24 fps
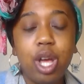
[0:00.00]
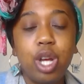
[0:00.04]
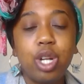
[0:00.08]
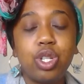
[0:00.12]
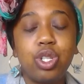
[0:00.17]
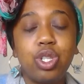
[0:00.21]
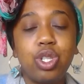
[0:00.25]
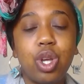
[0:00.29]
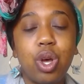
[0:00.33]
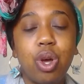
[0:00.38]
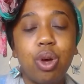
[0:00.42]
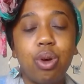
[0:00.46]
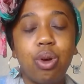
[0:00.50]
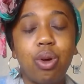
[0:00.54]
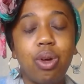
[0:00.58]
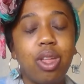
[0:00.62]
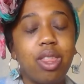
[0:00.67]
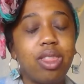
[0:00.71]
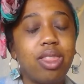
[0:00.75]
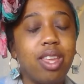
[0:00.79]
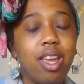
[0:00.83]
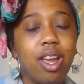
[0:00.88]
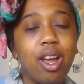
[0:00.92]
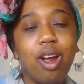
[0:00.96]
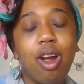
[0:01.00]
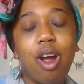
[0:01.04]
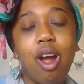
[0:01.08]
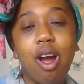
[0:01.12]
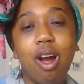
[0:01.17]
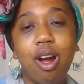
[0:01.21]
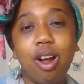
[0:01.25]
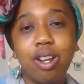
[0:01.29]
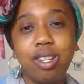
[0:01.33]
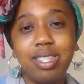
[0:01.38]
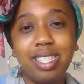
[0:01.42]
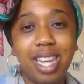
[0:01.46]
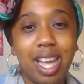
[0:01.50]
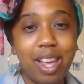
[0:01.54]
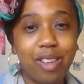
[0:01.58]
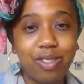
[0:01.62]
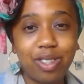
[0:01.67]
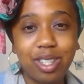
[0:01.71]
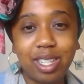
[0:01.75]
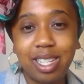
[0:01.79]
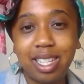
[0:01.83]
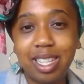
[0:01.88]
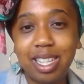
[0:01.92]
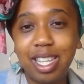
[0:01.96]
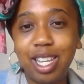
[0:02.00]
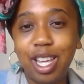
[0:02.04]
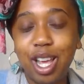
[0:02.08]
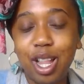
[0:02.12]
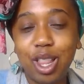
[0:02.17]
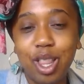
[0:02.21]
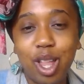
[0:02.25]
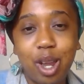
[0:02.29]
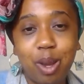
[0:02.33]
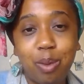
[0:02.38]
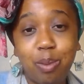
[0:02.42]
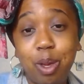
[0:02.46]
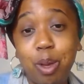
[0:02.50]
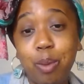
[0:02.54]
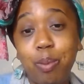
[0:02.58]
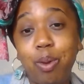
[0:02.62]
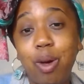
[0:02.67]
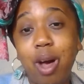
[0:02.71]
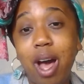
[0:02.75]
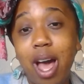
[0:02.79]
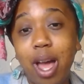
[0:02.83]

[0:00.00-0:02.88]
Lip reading: So there are definitely a lot of people.